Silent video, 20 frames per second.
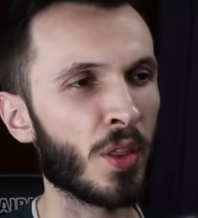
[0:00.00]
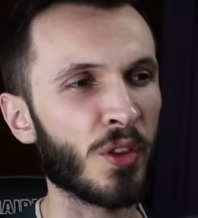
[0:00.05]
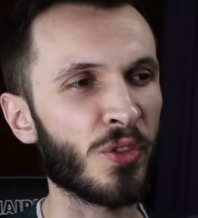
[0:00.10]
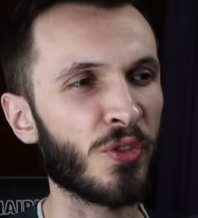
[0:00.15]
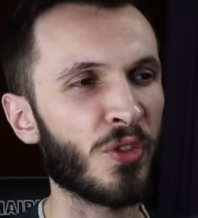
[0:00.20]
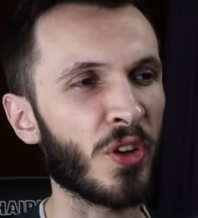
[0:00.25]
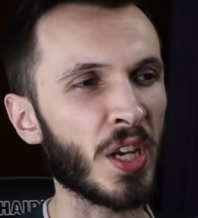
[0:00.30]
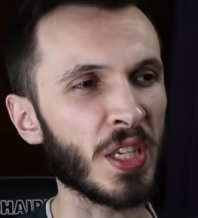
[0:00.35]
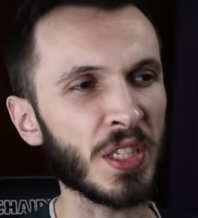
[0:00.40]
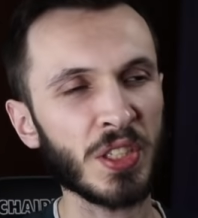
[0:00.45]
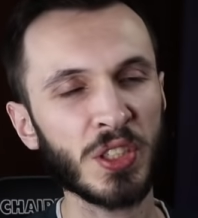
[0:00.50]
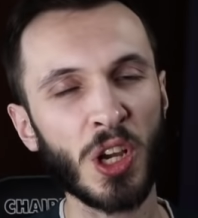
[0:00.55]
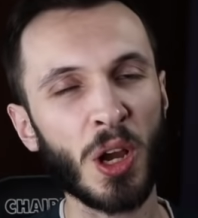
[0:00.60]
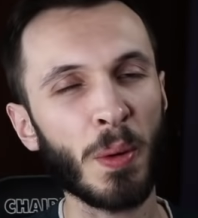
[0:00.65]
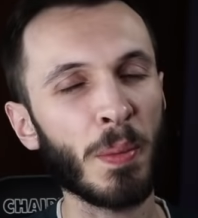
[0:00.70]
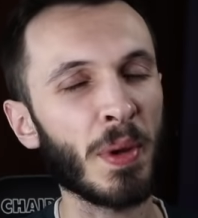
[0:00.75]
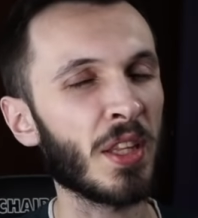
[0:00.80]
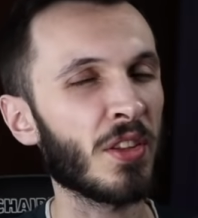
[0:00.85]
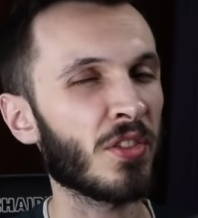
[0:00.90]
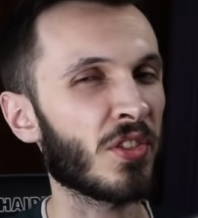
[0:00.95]
The first
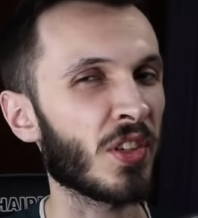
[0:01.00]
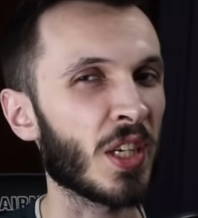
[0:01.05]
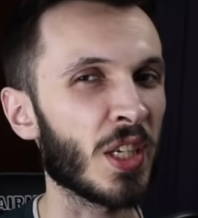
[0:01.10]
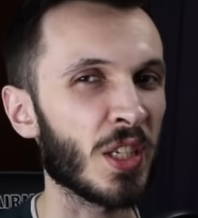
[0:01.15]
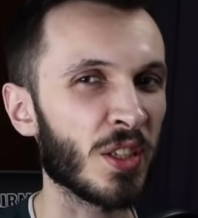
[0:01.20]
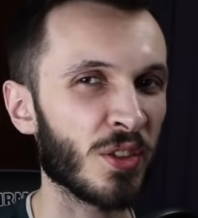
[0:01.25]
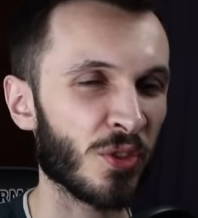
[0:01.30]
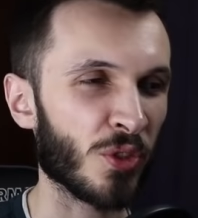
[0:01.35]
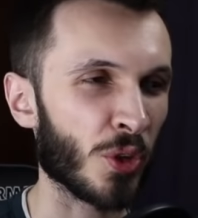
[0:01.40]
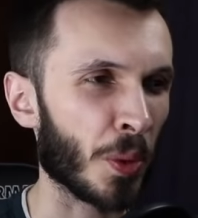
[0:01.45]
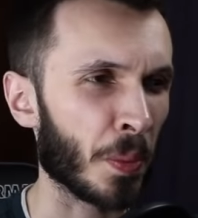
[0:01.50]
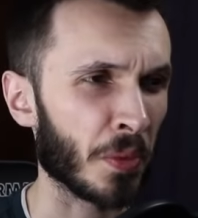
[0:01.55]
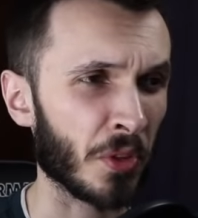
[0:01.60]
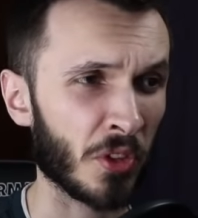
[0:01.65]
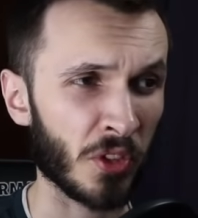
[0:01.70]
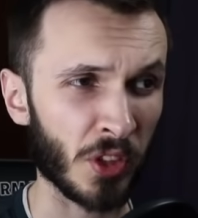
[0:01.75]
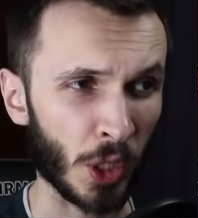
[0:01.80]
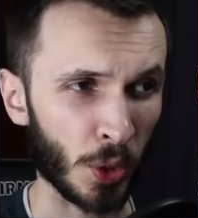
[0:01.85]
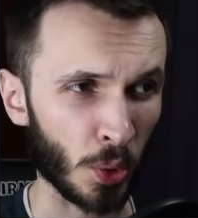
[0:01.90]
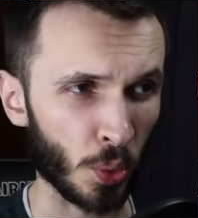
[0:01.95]
comment is from
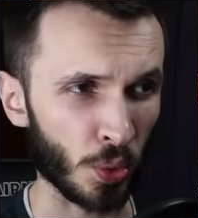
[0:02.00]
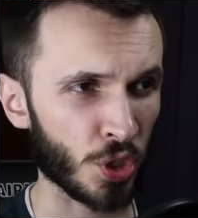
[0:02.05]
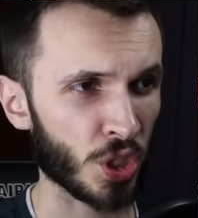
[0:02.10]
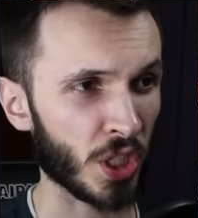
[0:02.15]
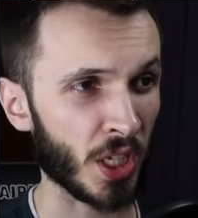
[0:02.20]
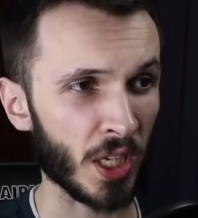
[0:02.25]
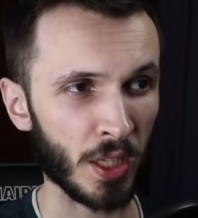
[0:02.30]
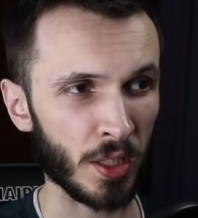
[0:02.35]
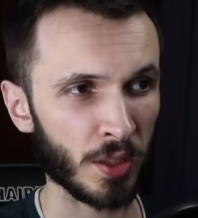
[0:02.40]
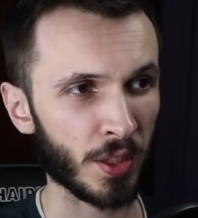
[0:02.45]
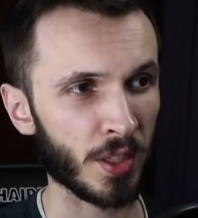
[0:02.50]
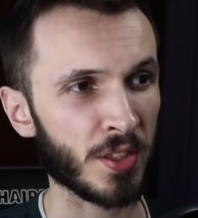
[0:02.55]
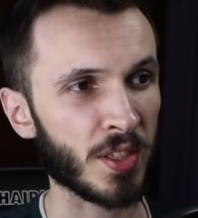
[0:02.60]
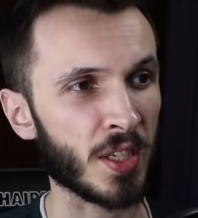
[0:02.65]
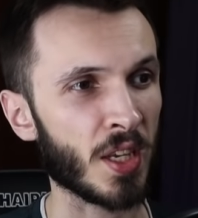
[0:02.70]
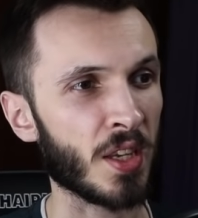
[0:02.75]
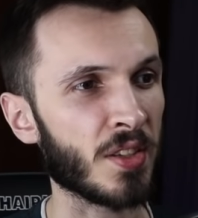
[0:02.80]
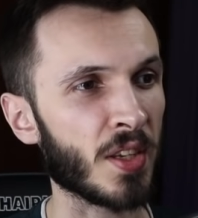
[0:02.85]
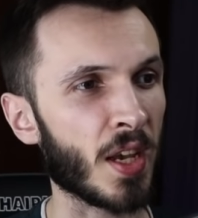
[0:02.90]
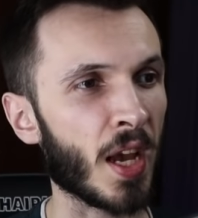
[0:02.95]
Taruchi that
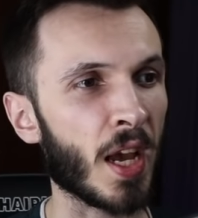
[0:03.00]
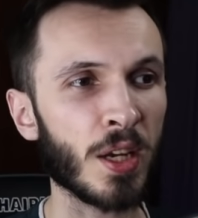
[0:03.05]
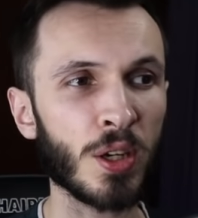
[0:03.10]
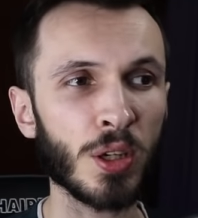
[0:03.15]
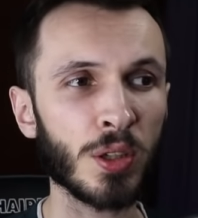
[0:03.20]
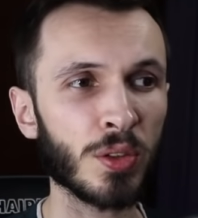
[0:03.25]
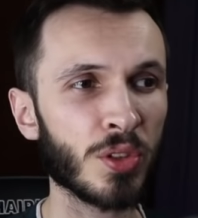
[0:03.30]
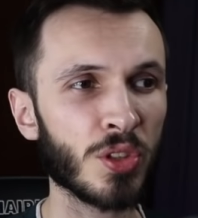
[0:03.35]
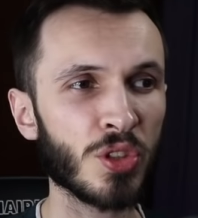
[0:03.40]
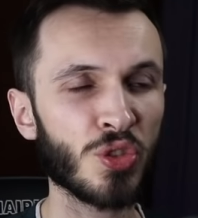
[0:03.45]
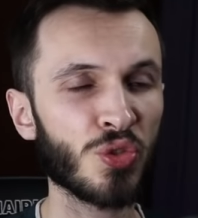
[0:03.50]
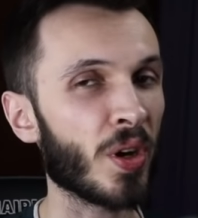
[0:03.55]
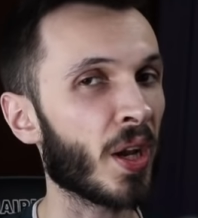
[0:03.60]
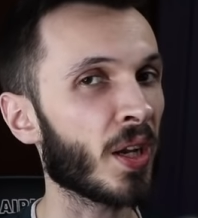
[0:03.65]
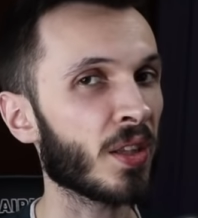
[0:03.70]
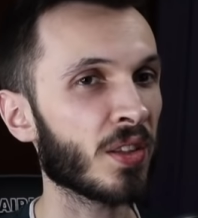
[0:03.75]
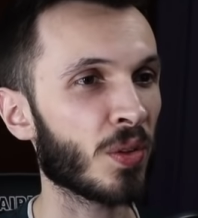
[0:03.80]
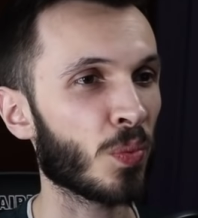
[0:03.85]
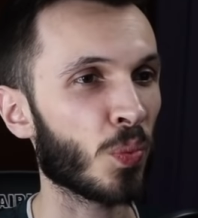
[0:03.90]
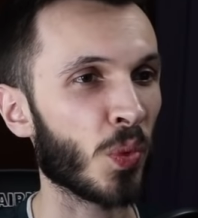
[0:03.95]
says, I got
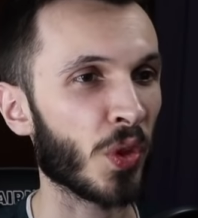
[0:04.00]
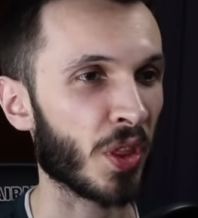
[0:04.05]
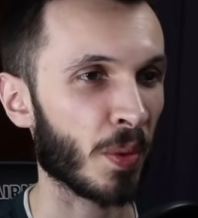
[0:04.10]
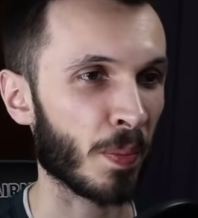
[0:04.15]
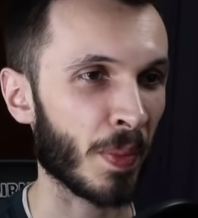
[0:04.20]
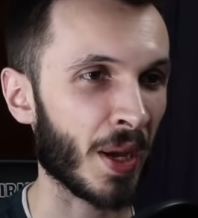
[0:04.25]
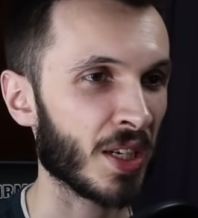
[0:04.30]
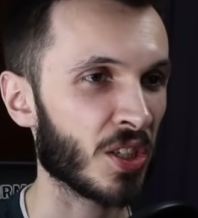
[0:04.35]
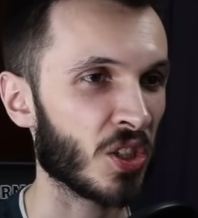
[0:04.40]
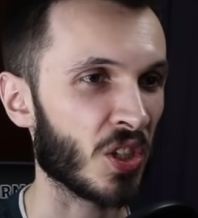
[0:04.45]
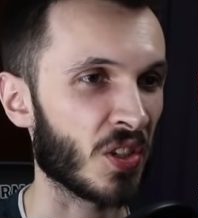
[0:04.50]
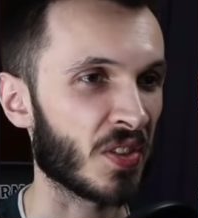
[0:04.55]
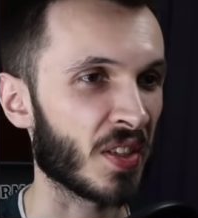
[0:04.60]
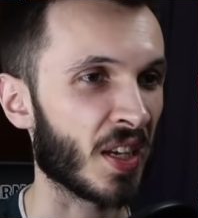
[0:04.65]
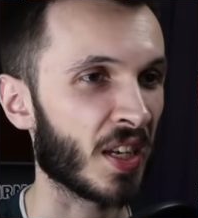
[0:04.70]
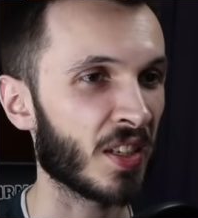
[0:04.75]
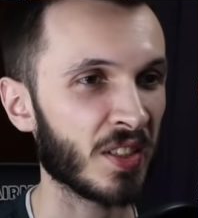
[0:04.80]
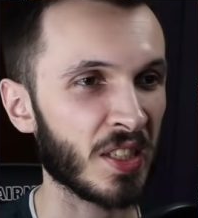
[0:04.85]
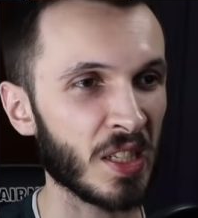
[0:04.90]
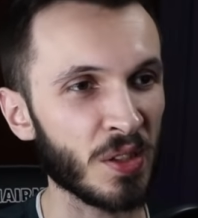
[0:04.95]
distracted with the matches
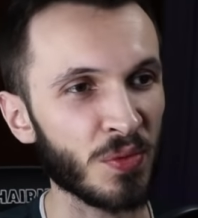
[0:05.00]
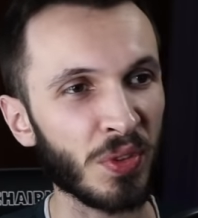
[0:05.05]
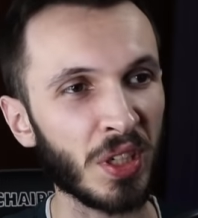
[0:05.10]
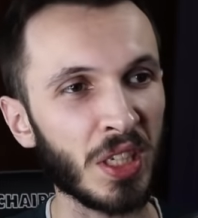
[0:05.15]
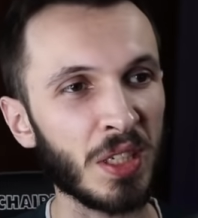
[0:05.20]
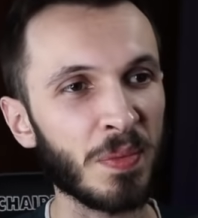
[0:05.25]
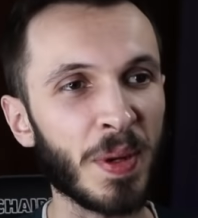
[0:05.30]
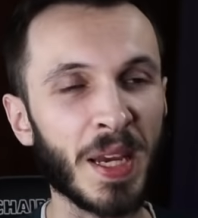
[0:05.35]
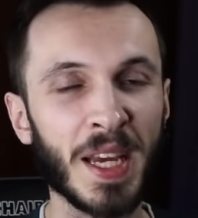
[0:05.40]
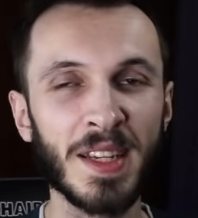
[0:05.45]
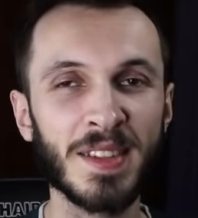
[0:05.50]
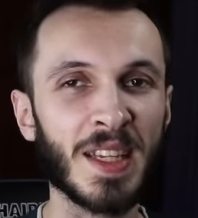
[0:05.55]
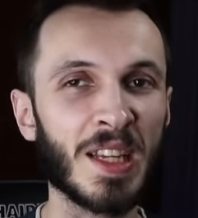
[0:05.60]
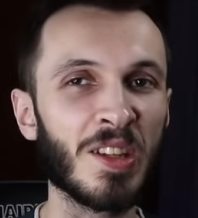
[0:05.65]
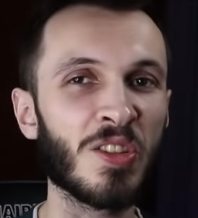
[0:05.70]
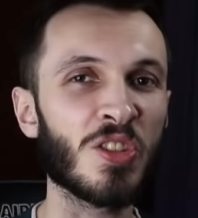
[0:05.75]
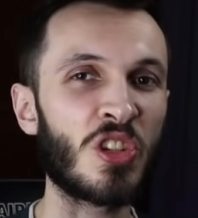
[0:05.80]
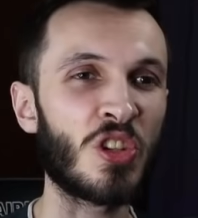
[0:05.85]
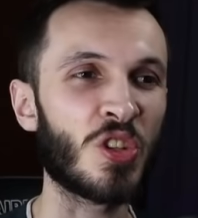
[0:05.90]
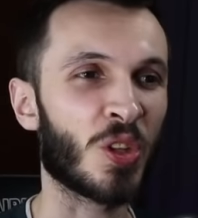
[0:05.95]
and didn't really pay
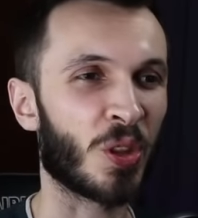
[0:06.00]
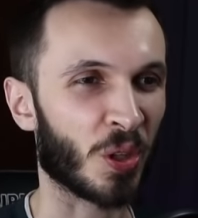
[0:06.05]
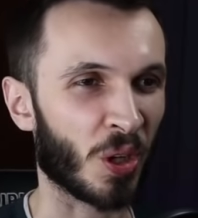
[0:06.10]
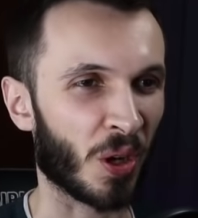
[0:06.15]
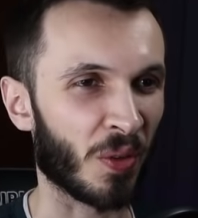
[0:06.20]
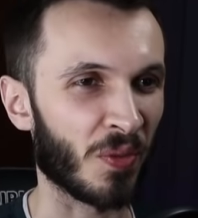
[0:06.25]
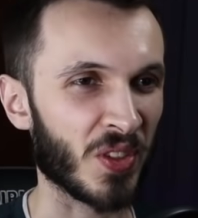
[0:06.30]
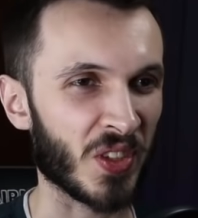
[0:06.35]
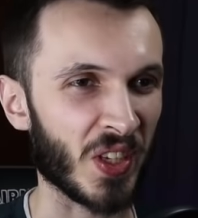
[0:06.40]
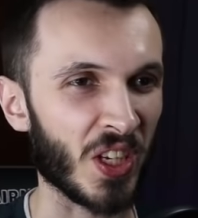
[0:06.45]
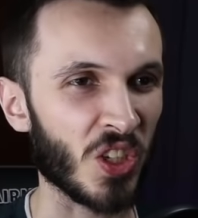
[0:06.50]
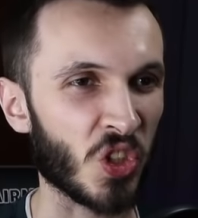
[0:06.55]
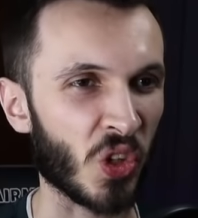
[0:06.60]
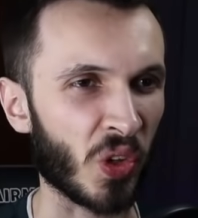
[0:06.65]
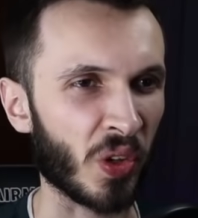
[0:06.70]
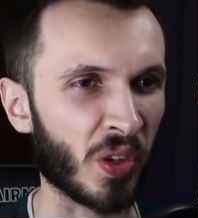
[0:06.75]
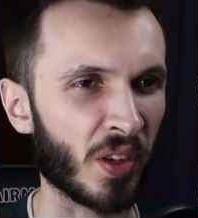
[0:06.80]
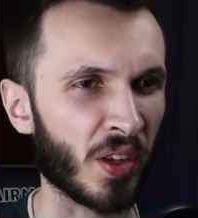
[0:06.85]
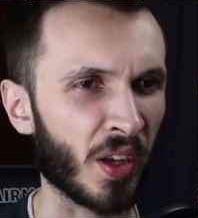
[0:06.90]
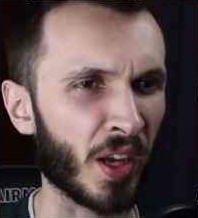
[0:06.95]
attention to the
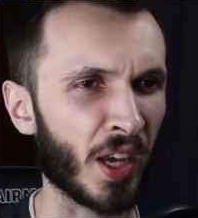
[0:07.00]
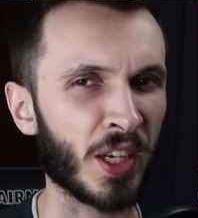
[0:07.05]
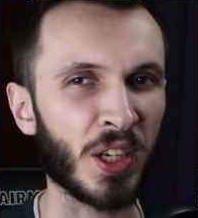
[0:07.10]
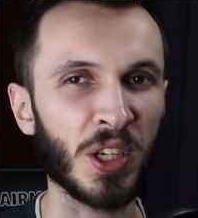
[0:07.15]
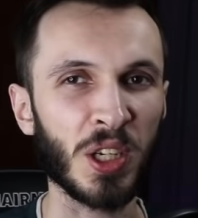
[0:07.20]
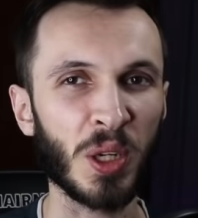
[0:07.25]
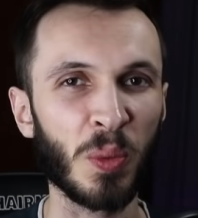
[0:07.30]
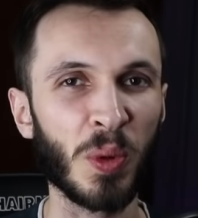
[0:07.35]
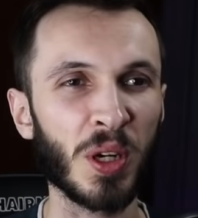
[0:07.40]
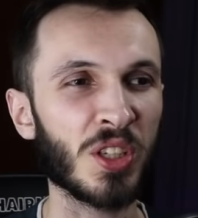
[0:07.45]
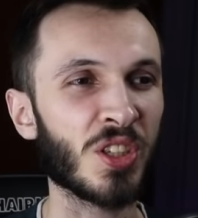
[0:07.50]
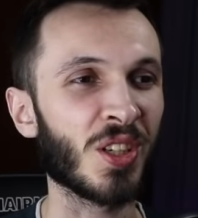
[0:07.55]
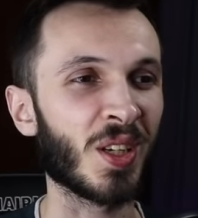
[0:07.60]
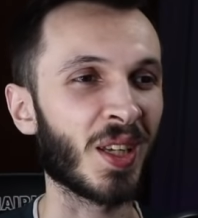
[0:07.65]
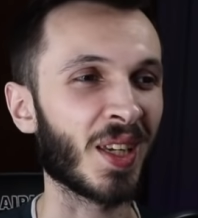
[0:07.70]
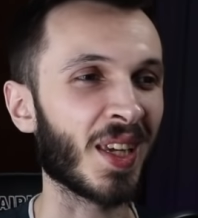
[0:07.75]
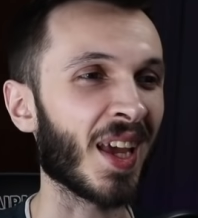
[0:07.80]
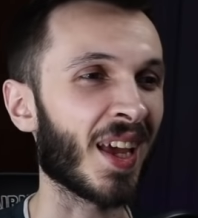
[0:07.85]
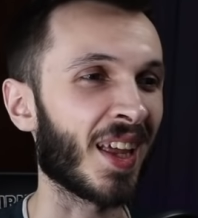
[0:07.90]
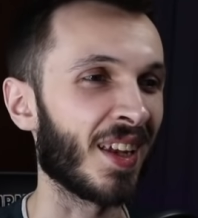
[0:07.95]
conversation. I gotta watch
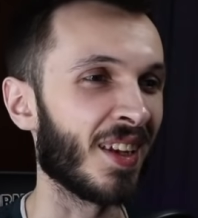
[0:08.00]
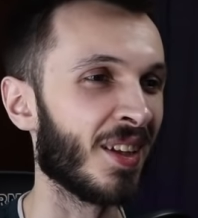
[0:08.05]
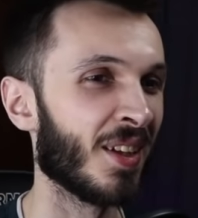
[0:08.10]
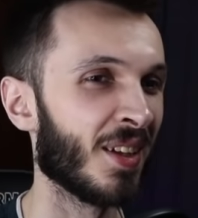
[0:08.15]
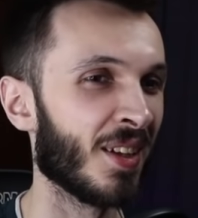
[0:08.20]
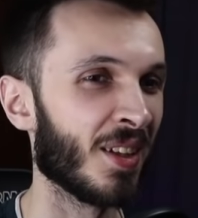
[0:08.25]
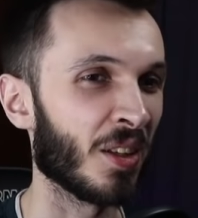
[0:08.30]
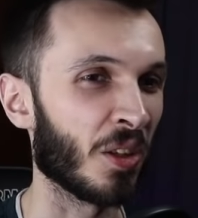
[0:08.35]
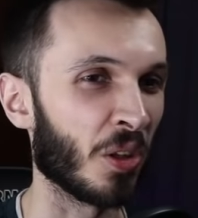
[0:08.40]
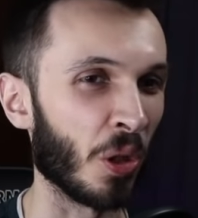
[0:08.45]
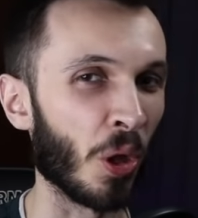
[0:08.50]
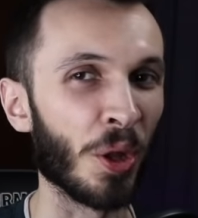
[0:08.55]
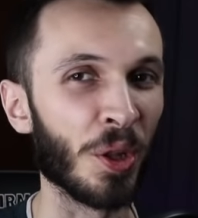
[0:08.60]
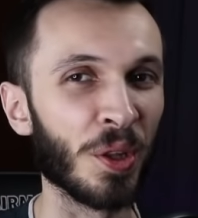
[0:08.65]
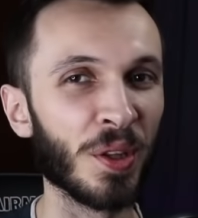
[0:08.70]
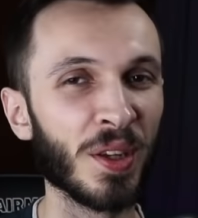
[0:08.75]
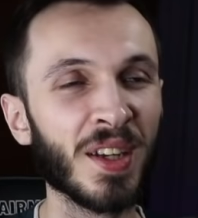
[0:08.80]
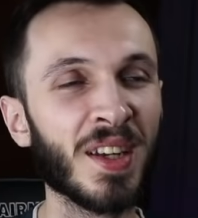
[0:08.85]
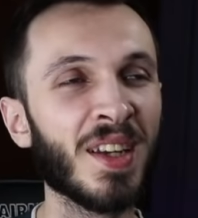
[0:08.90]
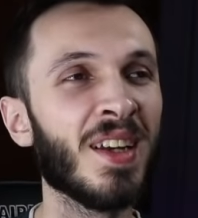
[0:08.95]
it again.
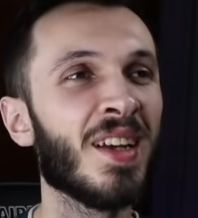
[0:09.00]
Lol.